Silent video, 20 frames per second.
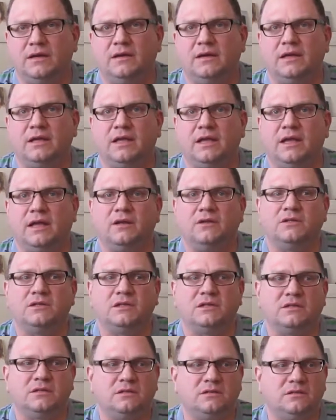I can't
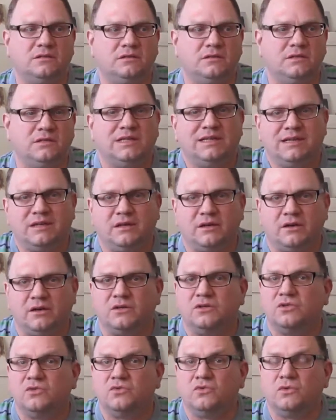just sit here and
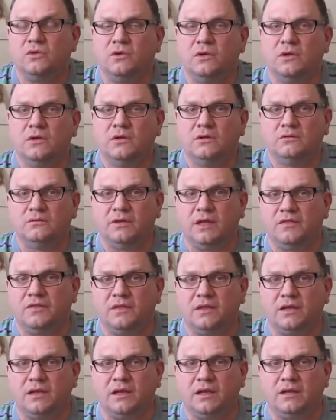do
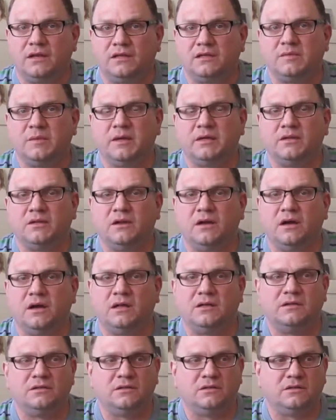nothing and expect
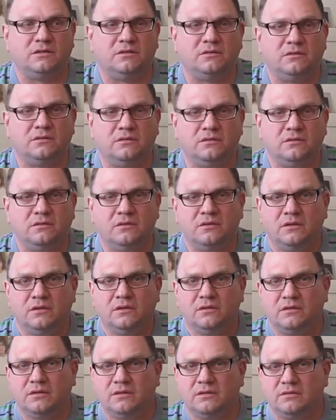God to
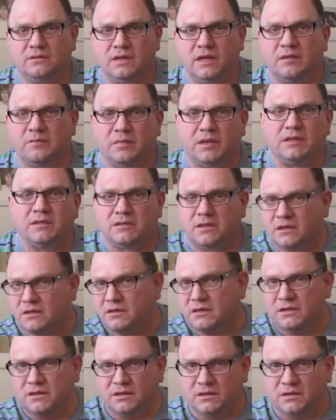get my son